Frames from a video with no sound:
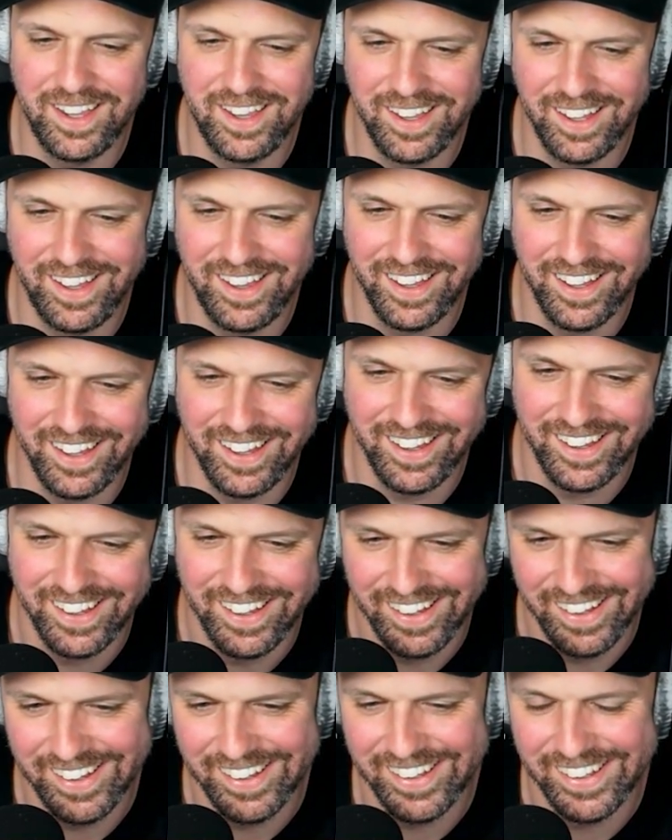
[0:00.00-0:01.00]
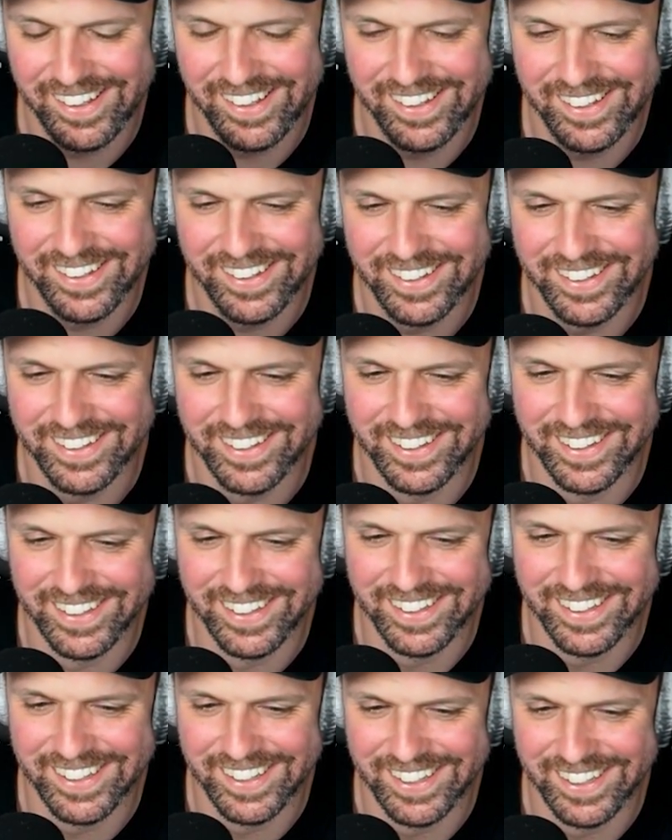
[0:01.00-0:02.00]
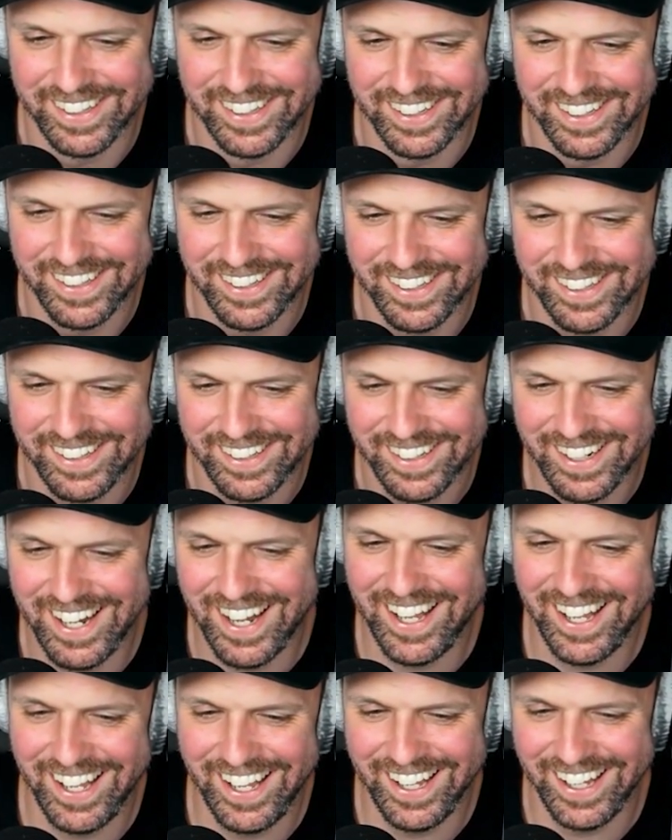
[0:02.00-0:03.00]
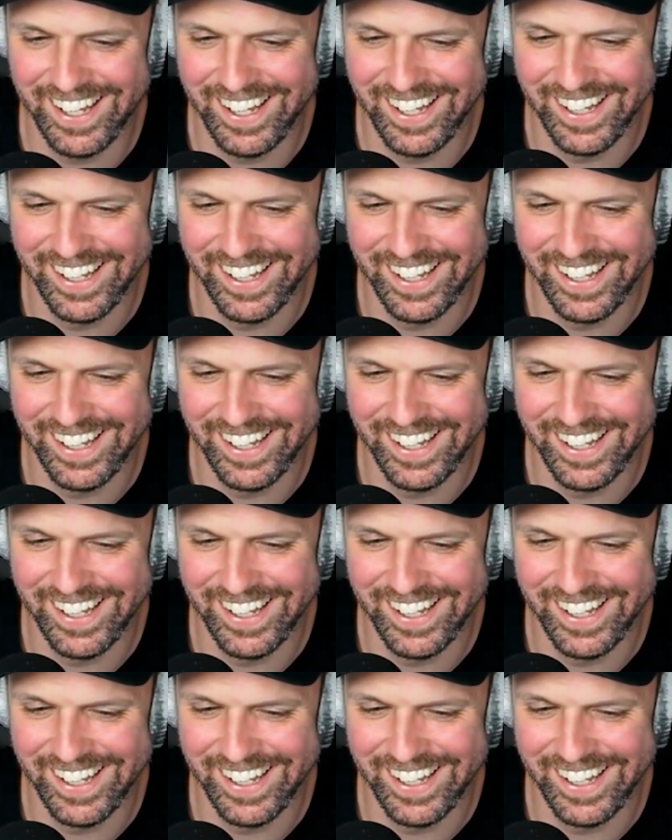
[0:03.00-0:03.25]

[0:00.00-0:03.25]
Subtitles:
(silent)